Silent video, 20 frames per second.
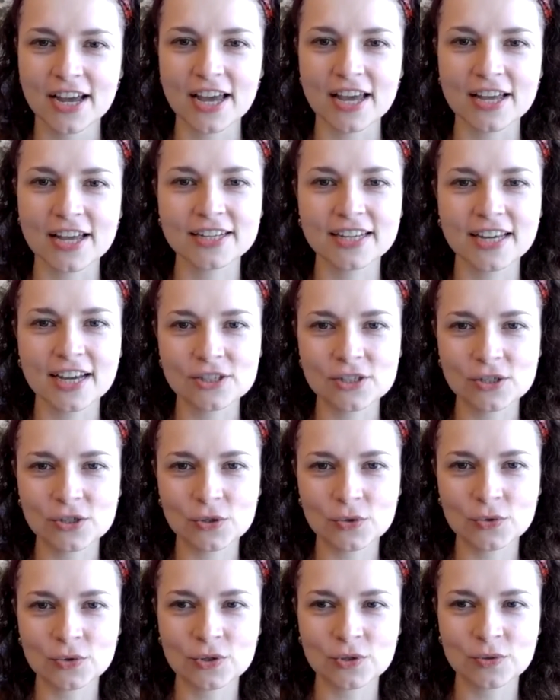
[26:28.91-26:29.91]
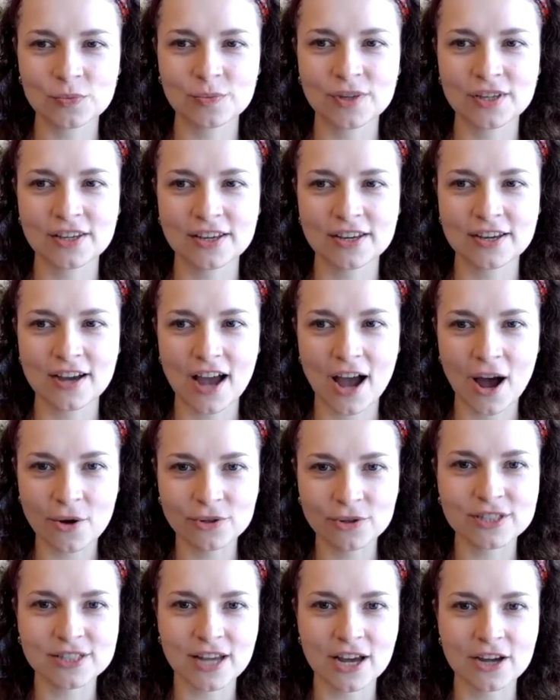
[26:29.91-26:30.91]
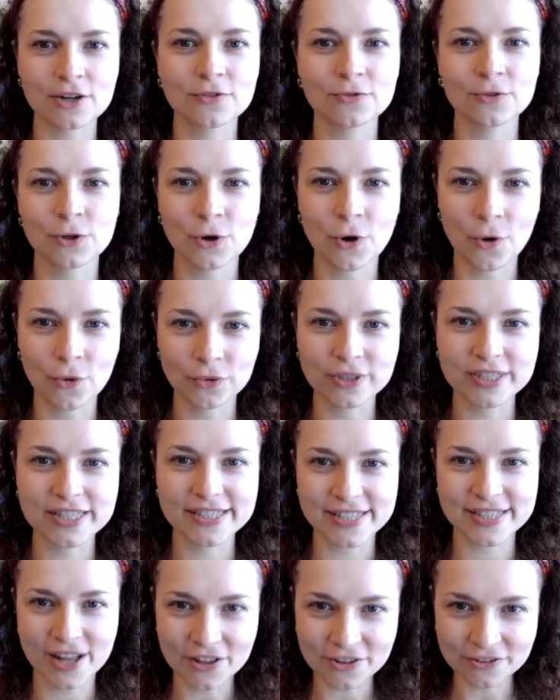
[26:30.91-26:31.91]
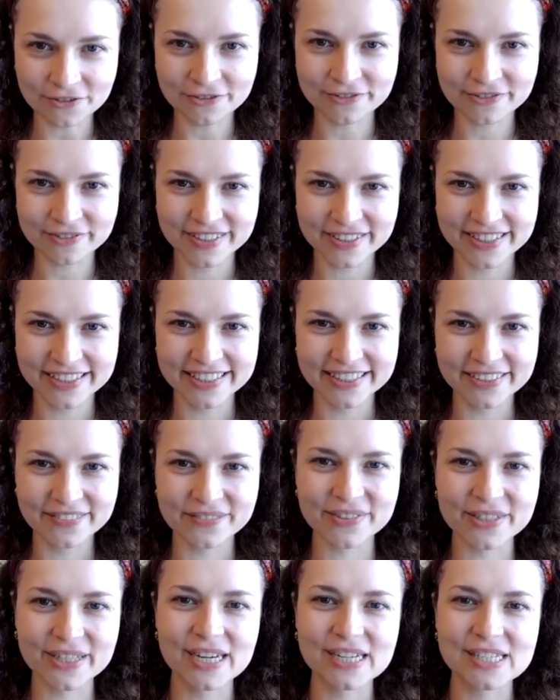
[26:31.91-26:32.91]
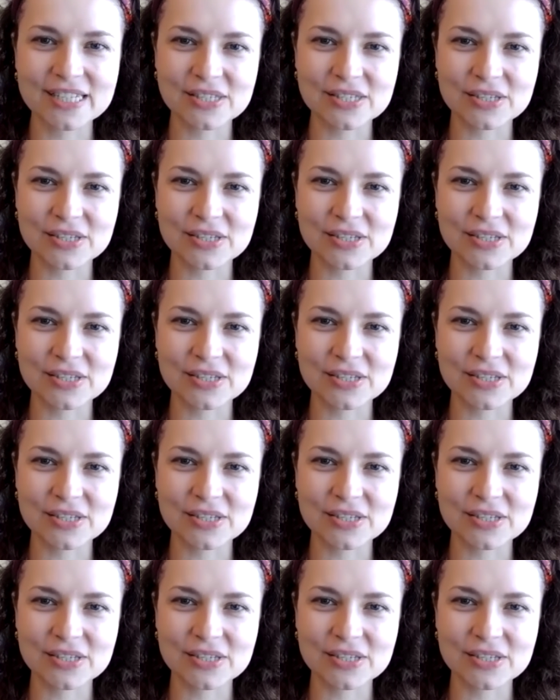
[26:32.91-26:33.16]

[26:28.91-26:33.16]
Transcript: it gets you to be outside of your own self because